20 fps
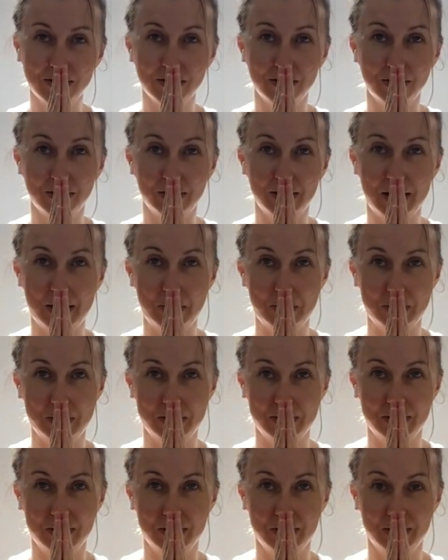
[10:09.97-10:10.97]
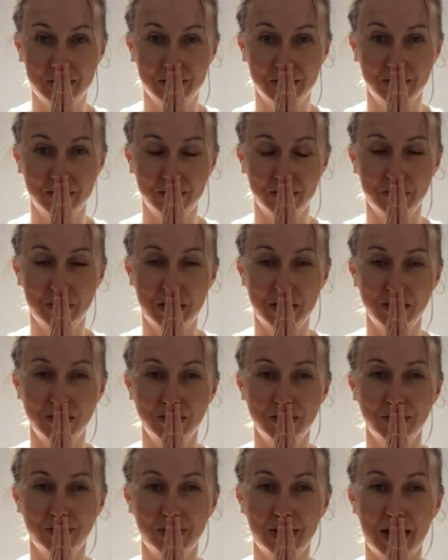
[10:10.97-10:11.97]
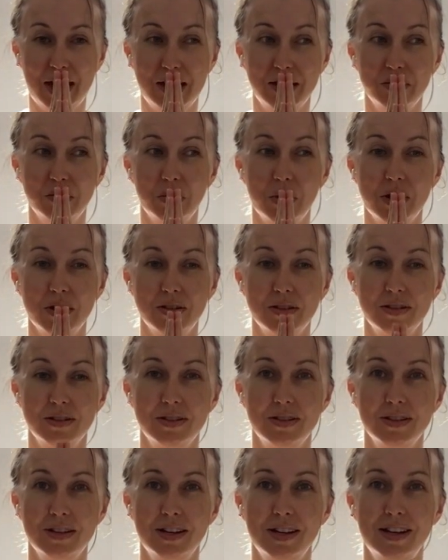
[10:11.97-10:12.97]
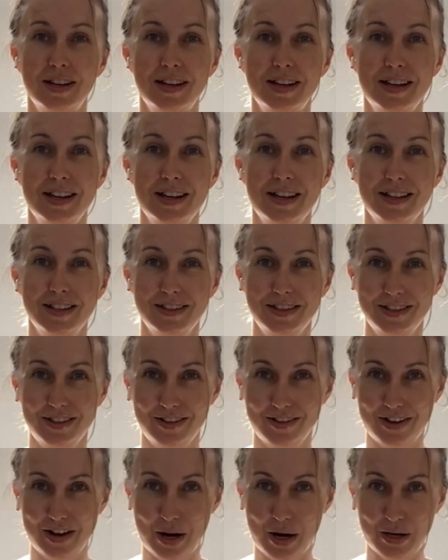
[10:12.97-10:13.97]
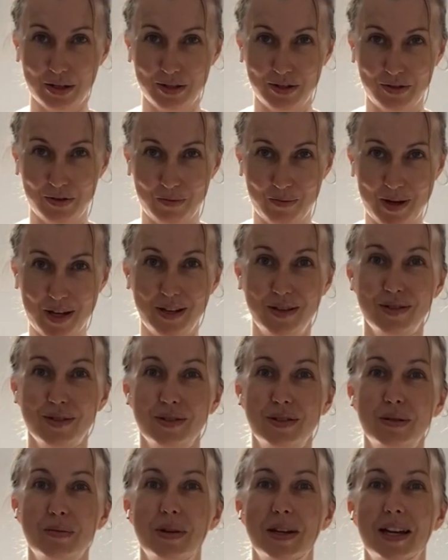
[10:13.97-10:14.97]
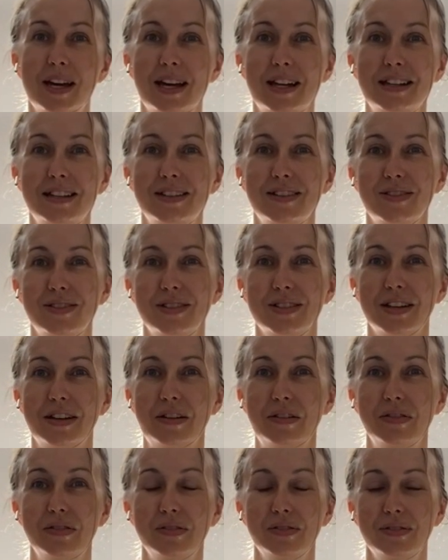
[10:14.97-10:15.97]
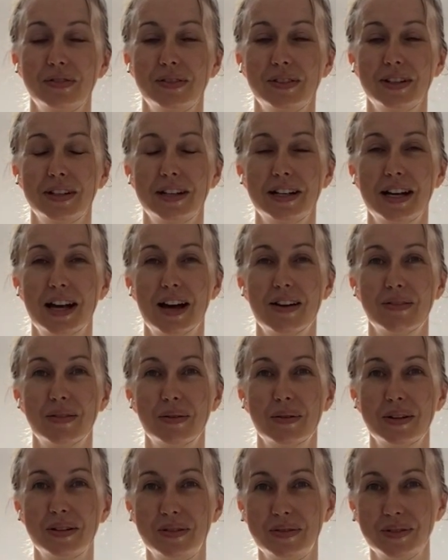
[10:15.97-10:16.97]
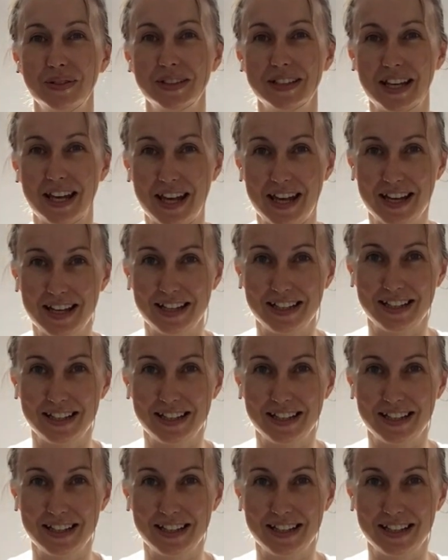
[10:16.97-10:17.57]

to your lips to remind you to have kind words, to your heart to remind you to be kind to yourself. Have a wonderful day.